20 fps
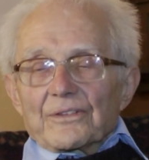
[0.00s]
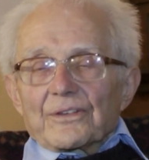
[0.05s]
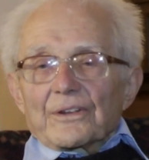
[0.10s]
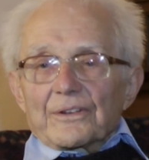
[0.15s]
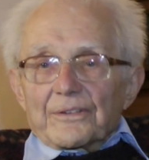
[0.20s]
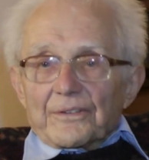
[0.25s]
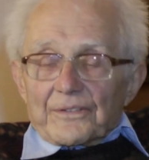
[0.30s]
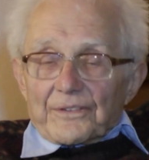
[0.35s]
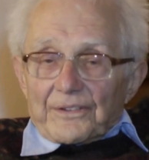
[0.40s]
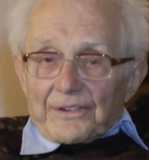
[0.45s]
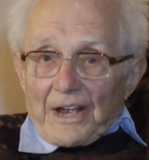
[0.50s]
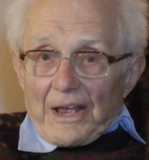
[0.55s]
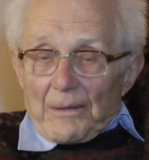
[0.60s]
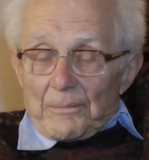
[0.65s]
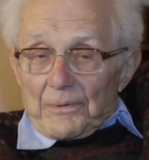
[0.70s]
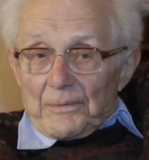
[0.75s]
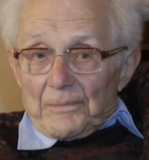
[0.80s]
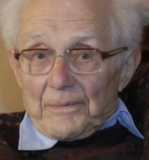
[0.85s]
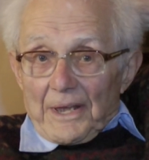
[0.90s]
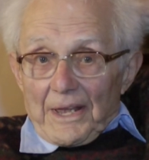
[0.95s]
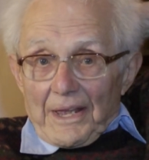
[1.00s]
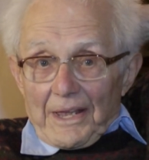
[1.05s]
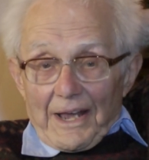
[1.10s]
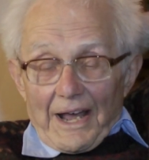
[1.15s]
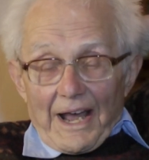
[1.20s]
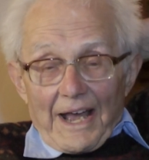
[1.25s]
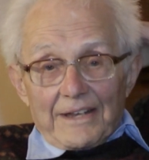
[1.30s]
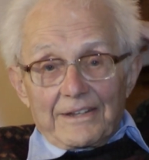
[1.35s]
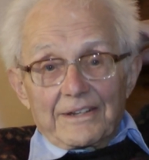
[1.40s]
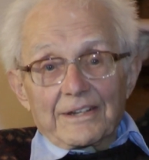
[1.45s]
sort of describes him.
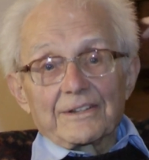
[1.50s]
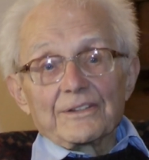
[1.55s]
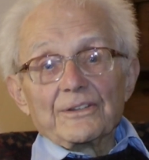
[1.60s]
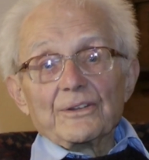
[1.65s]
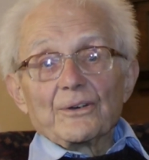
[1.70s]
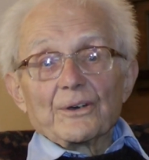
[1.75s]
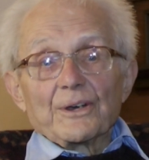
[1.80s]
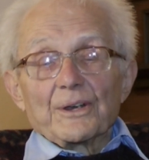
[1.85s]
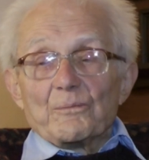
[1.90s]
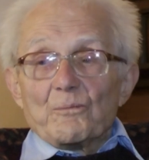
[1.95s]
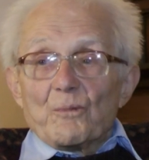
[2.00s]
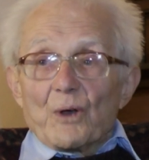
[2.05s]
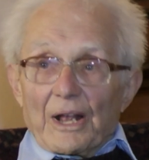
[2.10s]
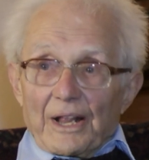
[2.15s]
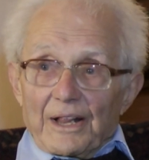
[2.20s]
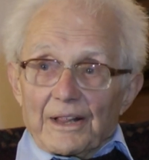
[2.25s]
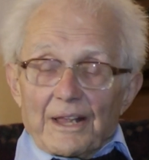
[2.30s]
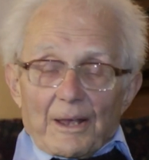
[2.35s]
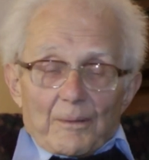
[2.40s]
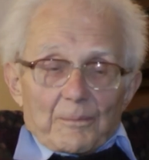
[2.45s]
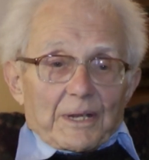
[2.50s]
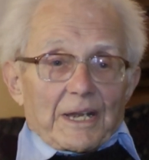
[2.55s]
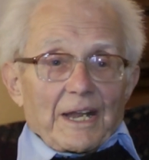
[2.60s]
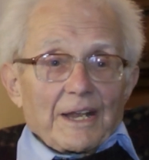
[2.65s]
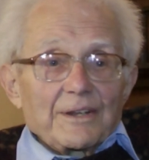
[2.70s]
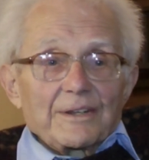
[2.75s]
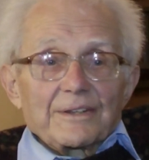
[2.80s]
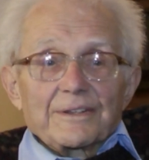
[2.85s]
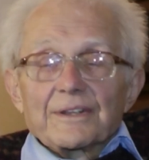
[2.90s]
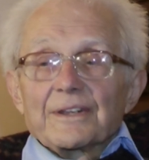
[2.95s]
I didn't know him well. I mean,
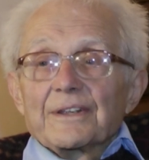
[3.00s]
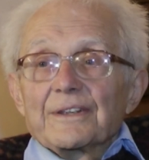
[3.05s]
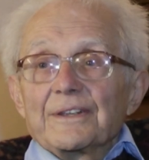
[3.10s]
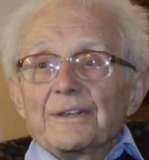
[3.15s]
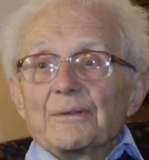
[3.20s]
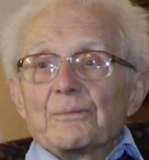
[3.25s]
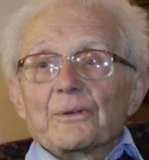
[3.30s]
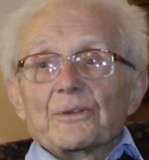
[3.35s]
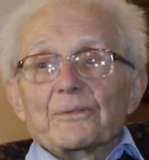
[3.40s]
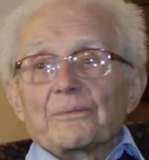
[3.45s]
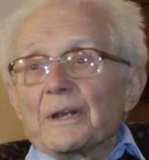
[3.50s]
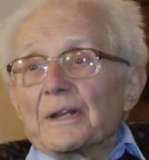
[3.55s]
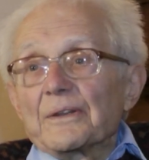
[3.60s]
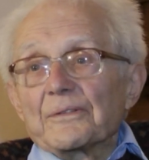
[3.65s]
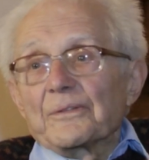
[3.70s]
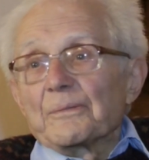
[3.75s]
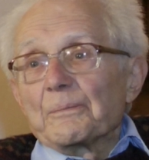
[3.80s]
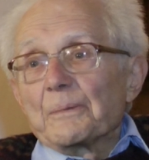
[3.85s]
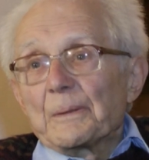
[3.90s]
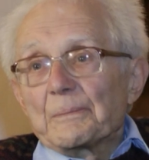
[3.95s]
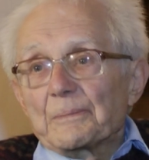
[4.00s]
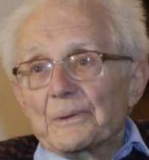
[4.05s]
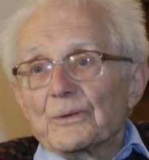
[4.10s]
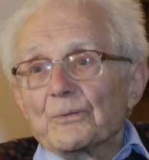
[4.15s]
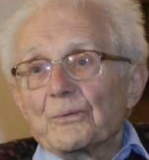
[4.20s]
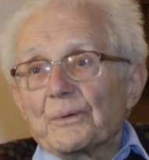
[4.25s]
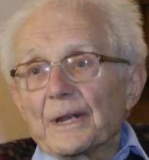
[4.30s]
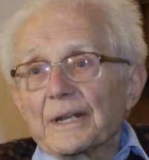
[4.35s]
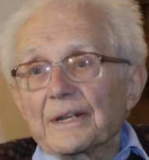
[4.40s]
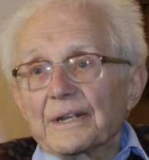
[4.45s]
he was one of the
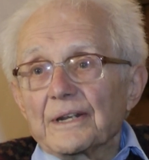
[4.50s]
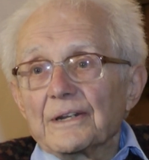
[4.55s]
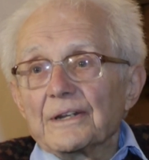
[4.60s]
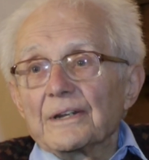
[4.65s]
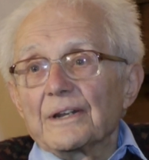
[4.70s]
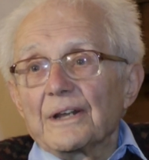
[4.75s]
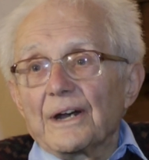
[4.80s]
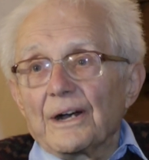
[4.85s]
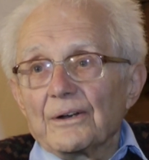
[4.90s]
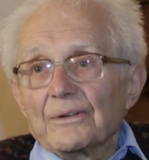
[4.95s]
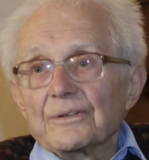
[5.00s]
people who went in and